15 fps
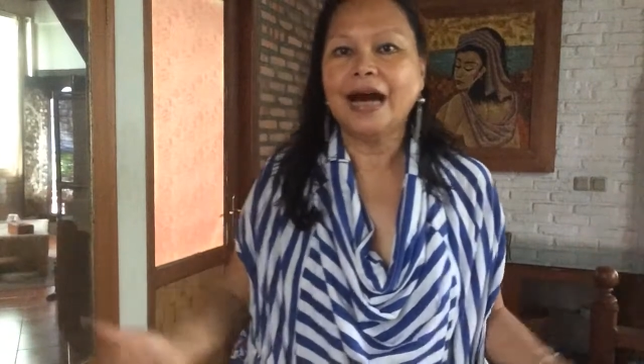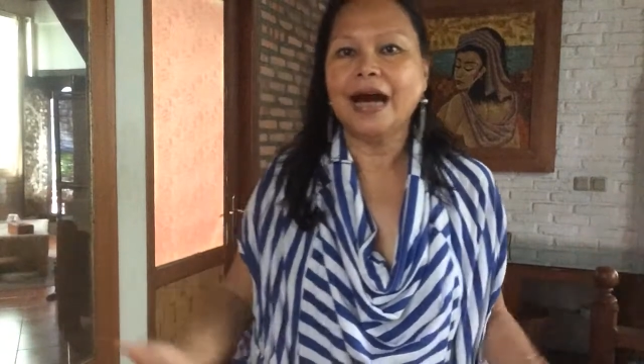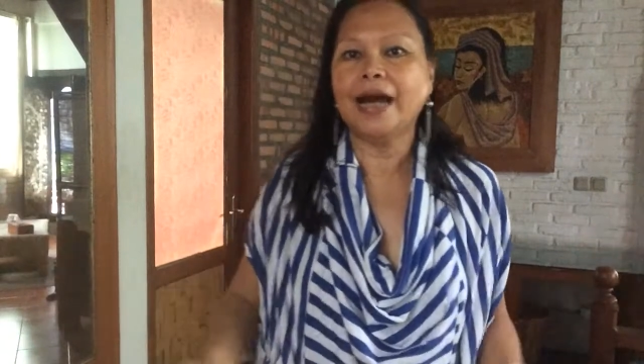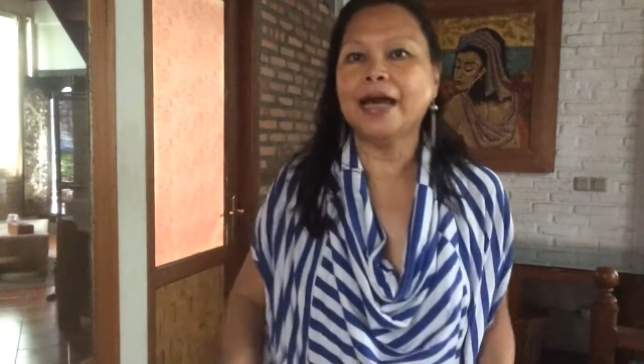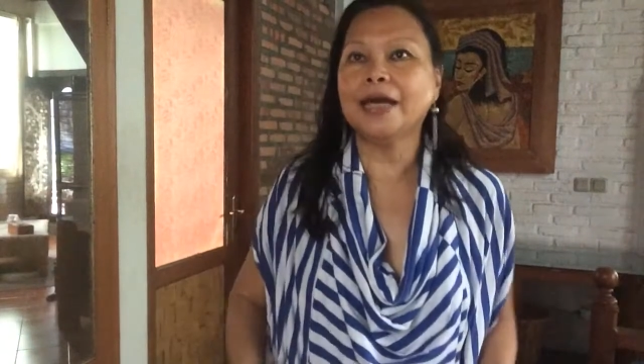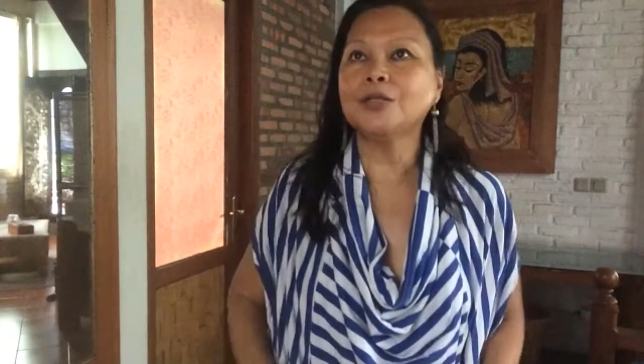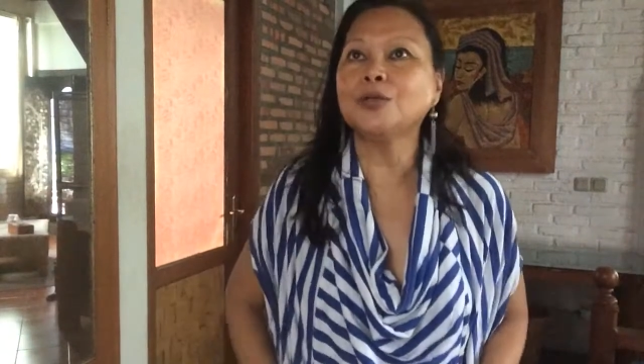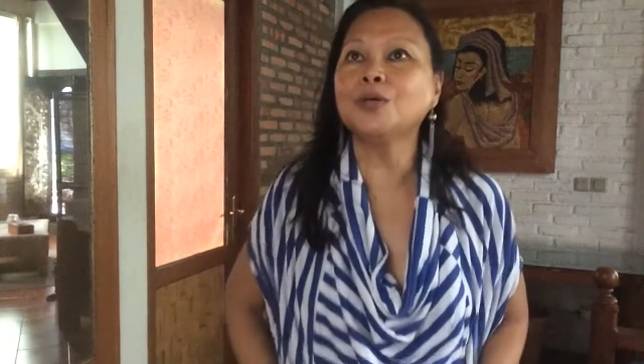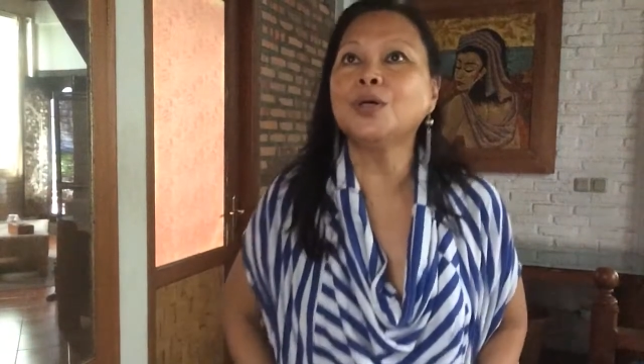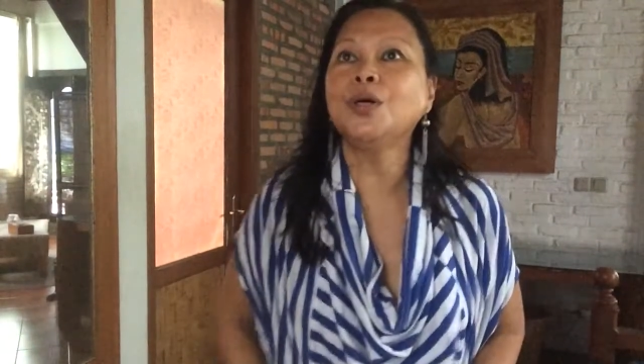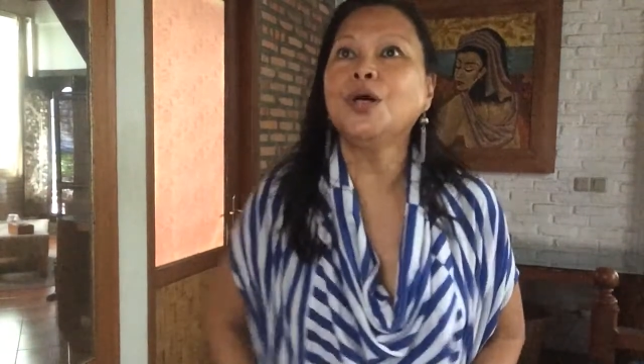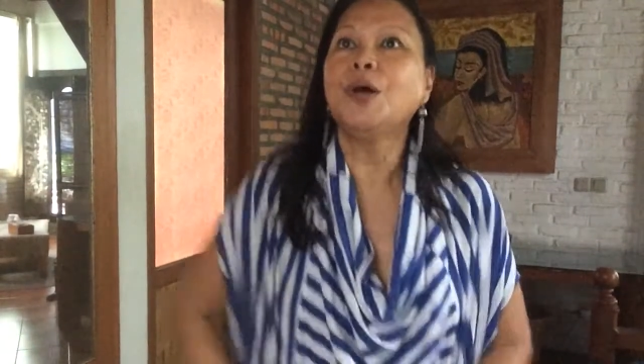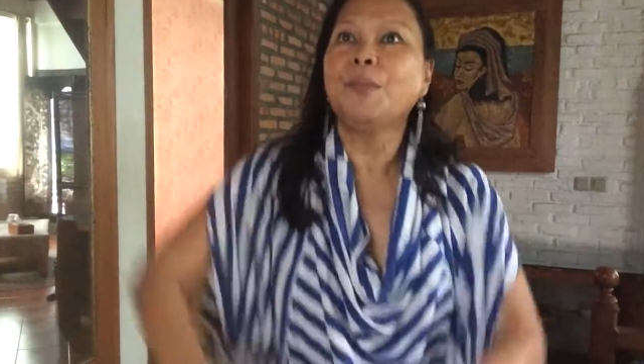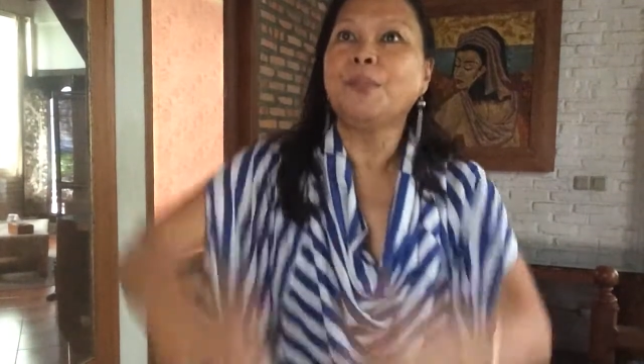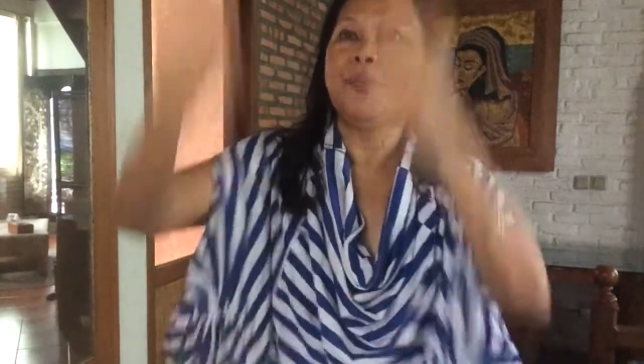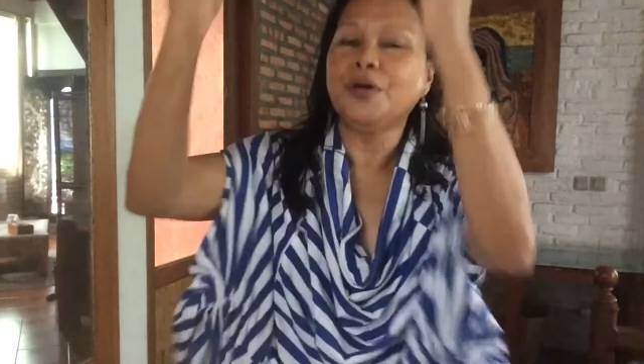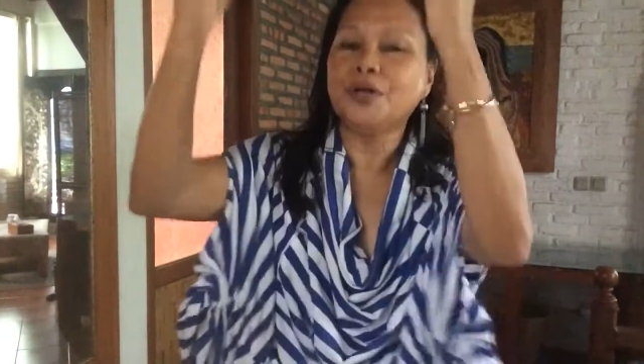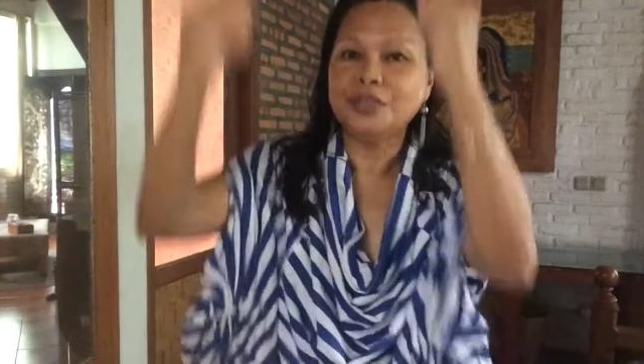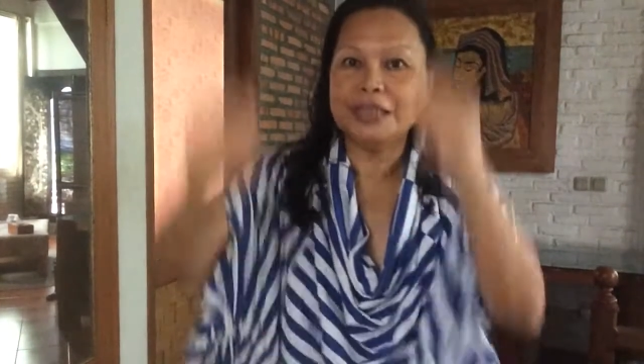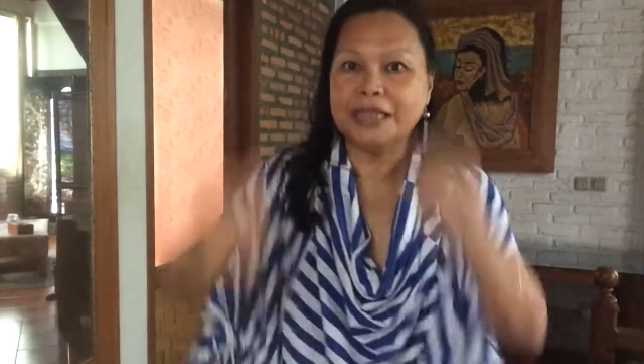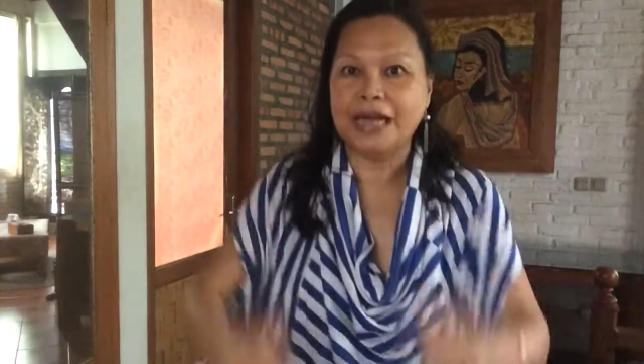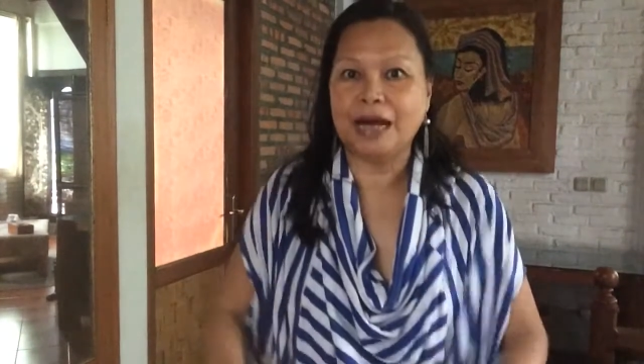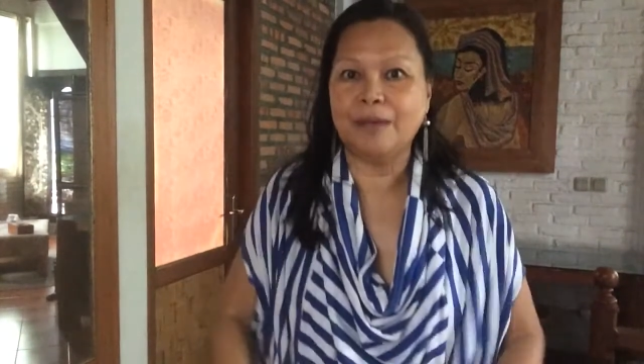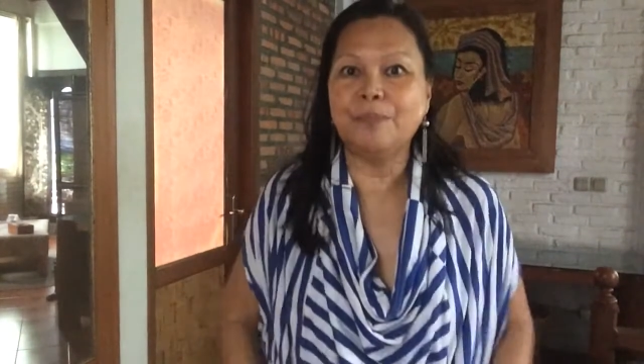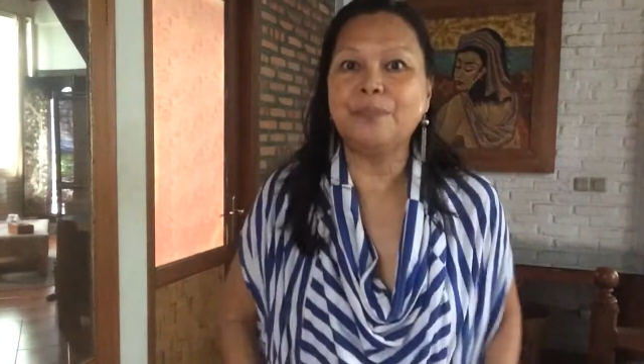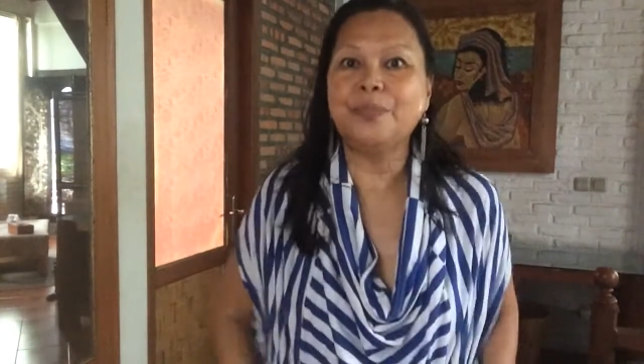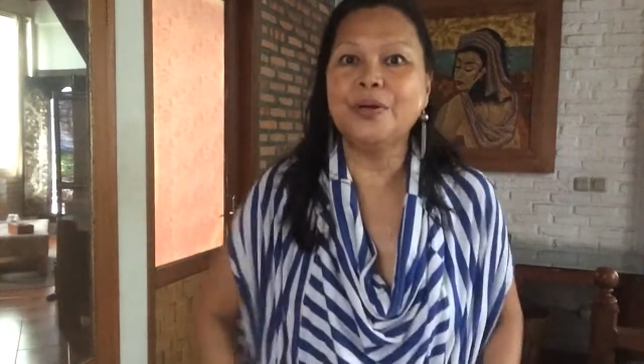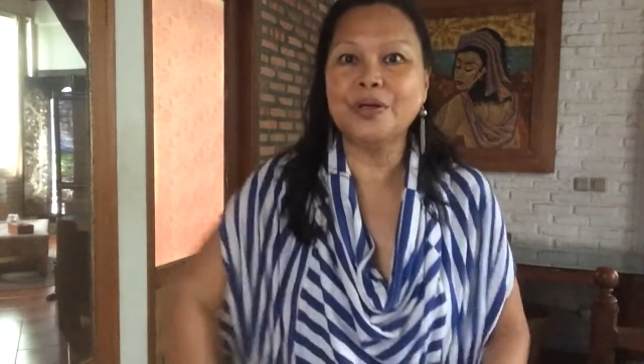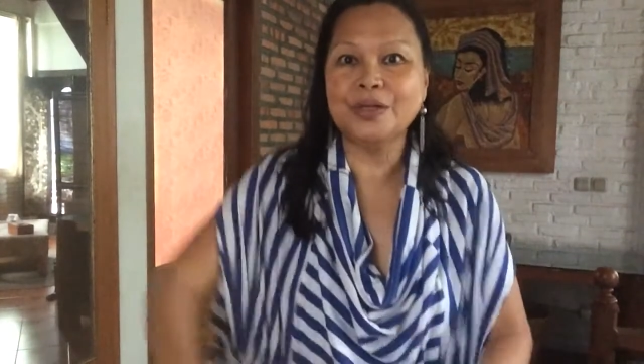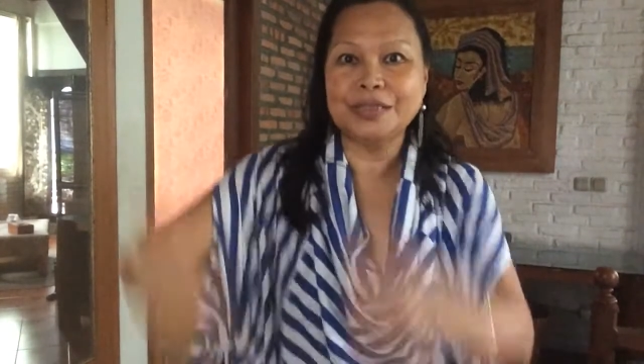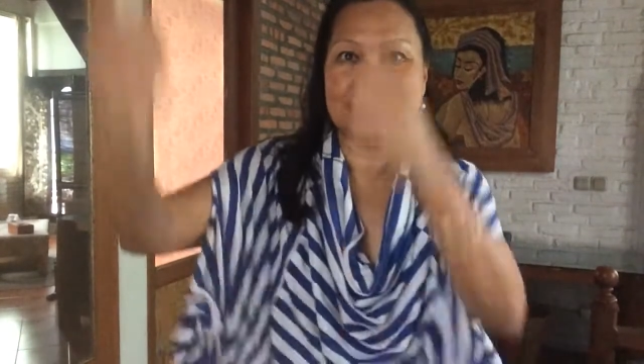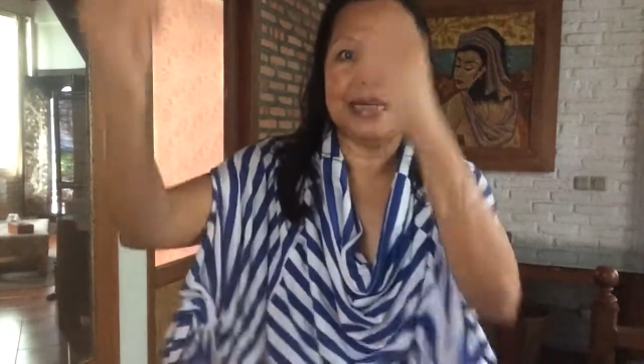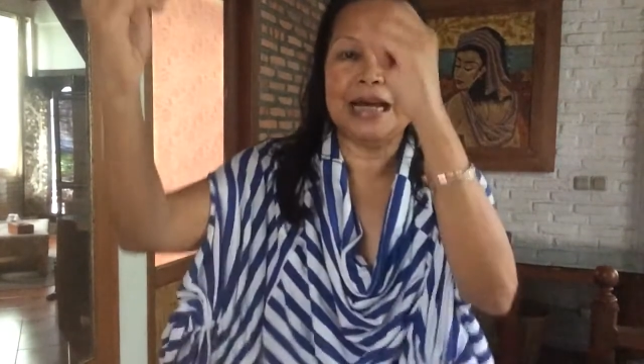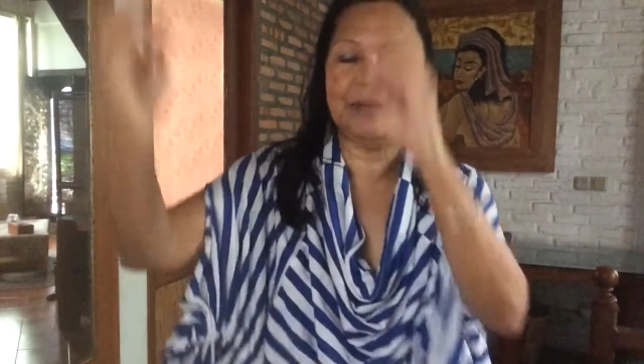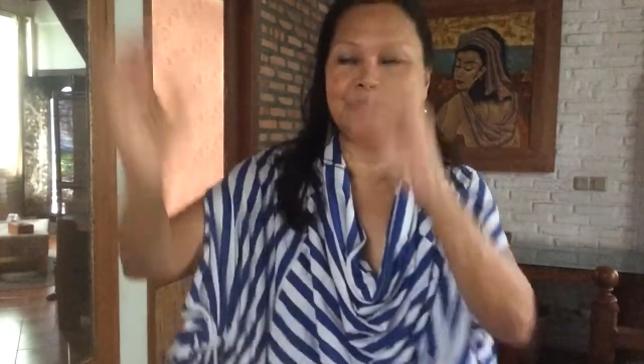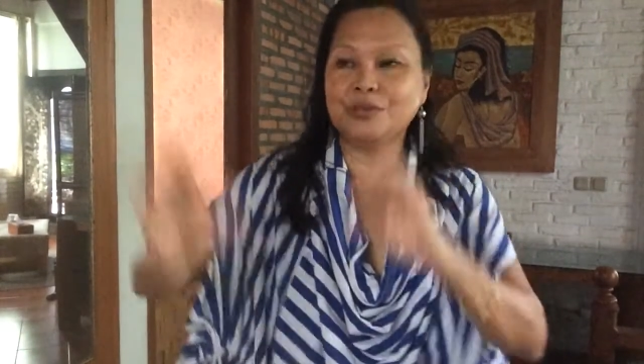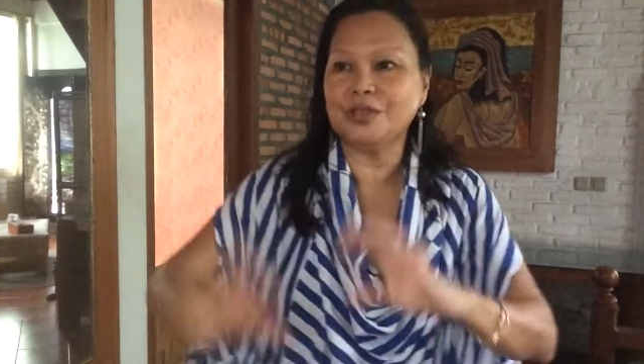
I had to push it up